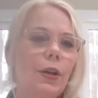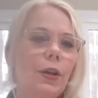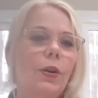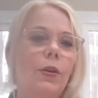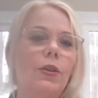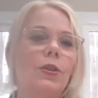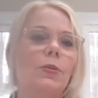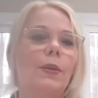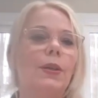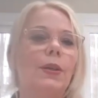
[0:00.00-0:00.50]

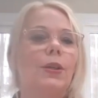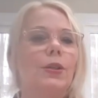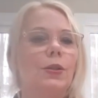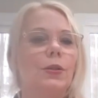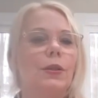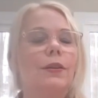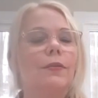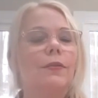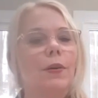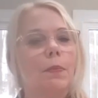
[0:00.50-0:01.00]
encouragement could you
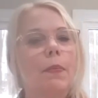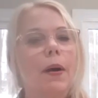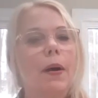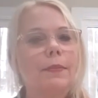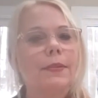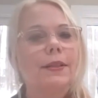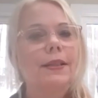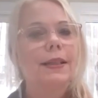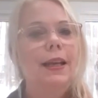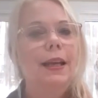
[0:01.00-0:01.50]
give a
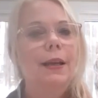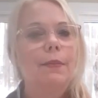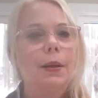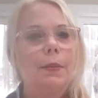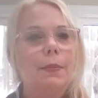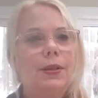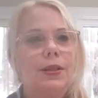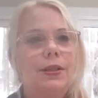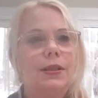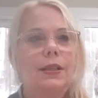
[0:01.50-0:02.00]
mom today?
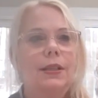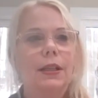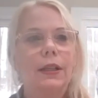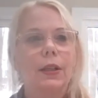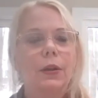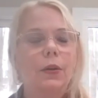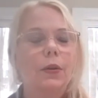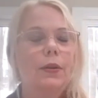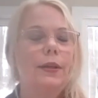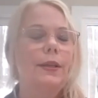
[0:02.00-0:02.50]
Maybe just a
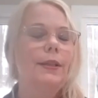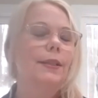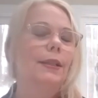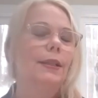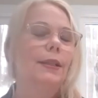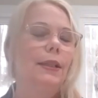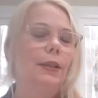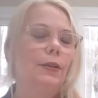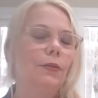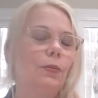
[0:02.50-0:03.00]
little thing to
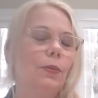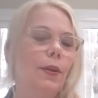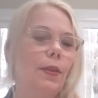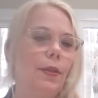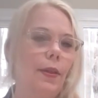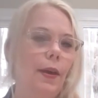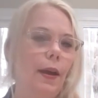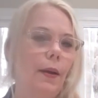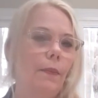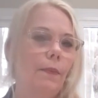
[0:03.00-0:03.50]
leave
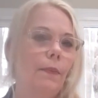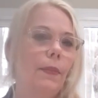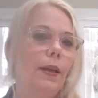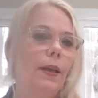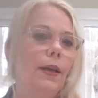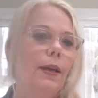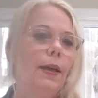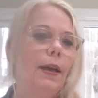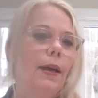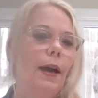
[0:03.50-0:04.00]
with them
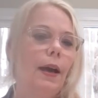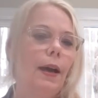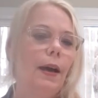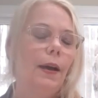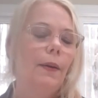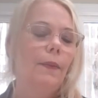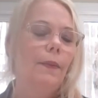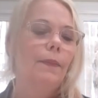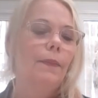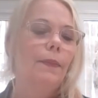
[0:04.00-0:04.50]

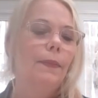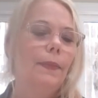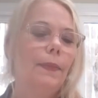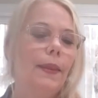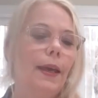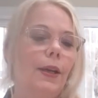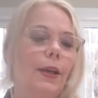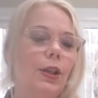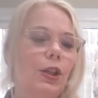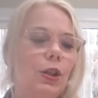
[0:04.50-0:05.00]

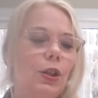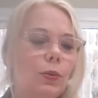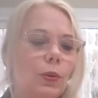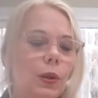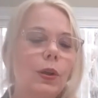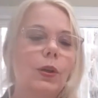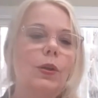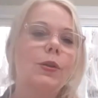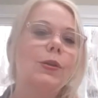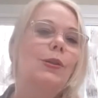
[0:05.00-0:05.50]
that you
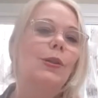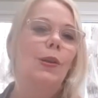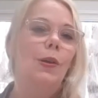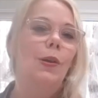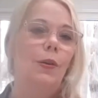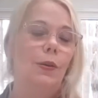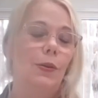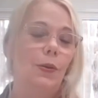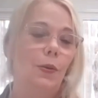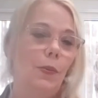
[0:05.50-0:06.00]
learned
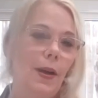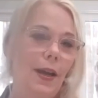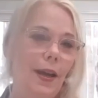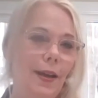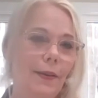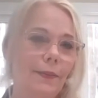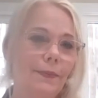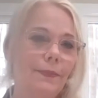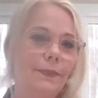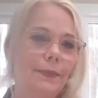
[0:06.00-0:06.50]
along the
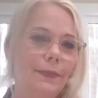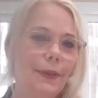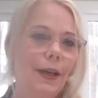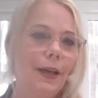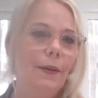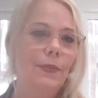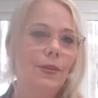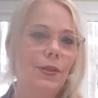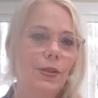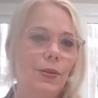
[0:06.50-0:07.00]
way
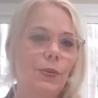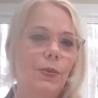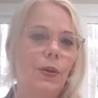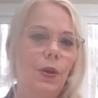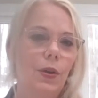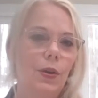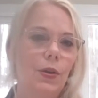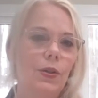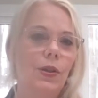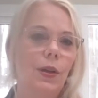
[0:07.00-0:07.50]
to
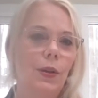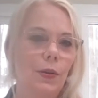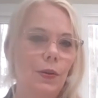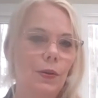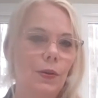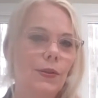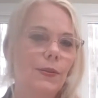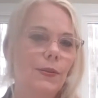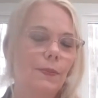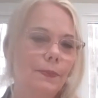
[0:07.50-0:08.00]
encourage
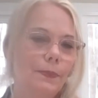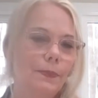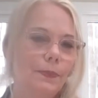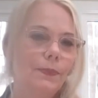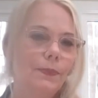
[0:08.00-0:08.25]
others?